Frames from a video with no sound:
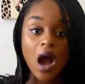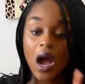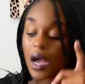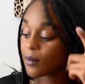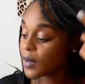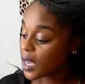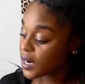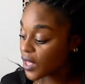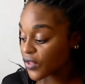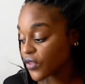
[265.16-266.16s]

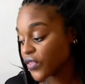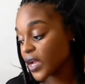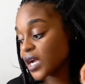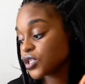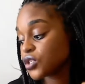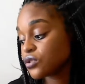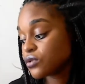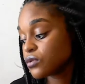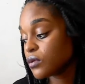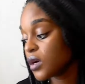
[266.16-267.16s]
Another thing I do